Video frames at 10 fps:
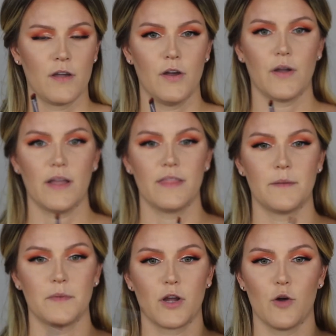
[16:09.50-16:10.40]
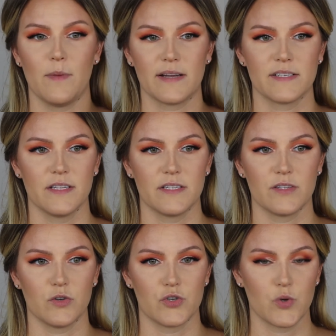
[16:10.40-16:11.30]
Okay, then I'm gonna go back to this
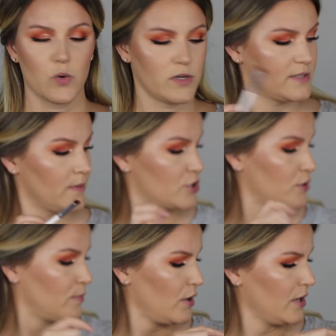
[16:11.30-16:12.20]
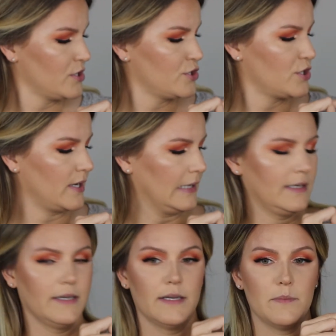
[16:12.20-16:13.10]
little short smudger brush
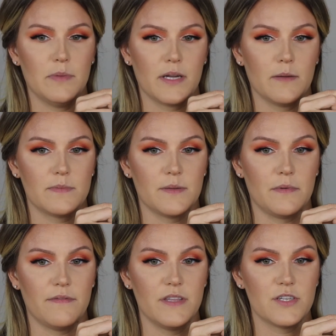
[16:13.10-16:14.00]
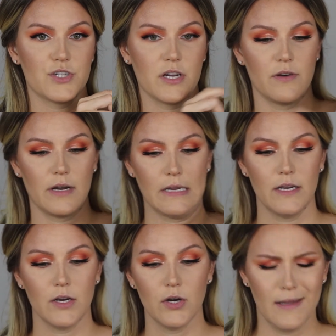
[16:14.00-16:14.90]
and pick up some of this shade right
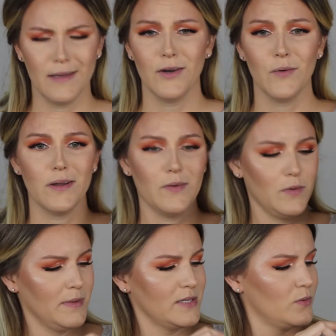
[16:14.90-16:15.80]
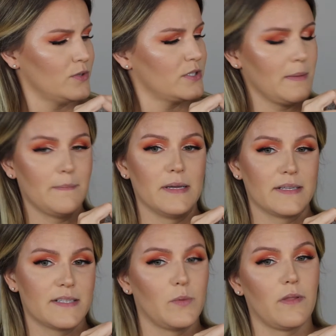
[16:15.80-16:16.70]
here. And you know what? We might as well just
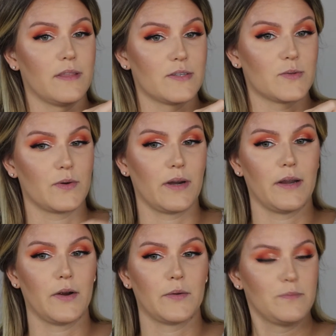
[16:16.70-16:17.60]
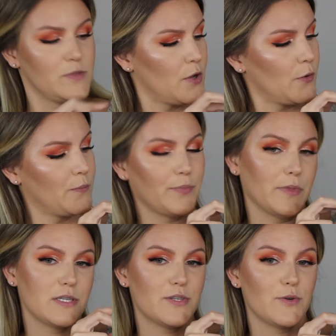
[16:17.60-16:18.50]
mix it with this one right here. So
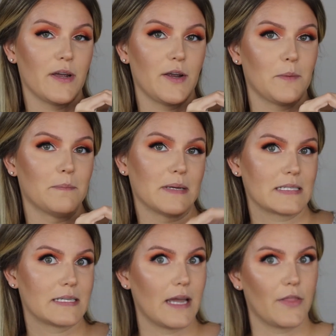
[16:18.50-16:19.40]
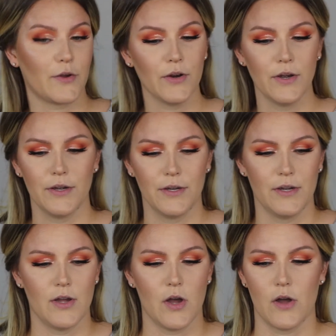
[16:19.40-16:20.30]
these two right here mixed together
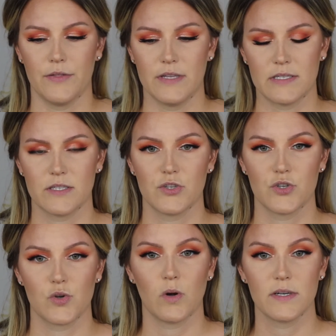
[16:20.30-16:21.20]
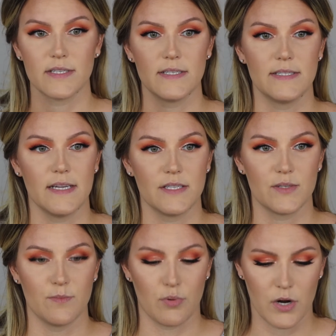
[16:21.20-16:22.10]
on this short,
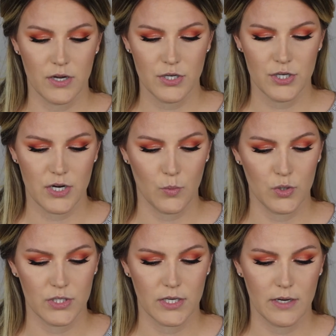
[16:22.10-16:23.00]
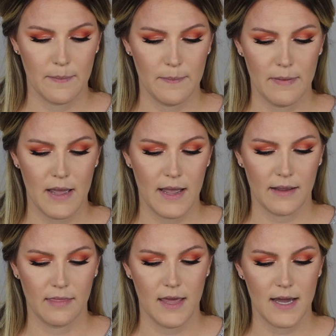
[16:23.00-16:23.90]
dense brush. And we're just gonna
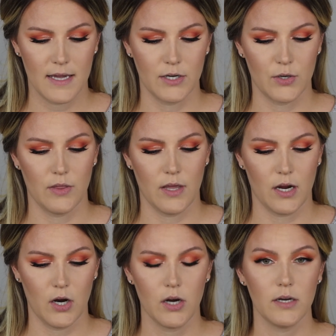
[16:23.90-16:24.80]
pack that under there.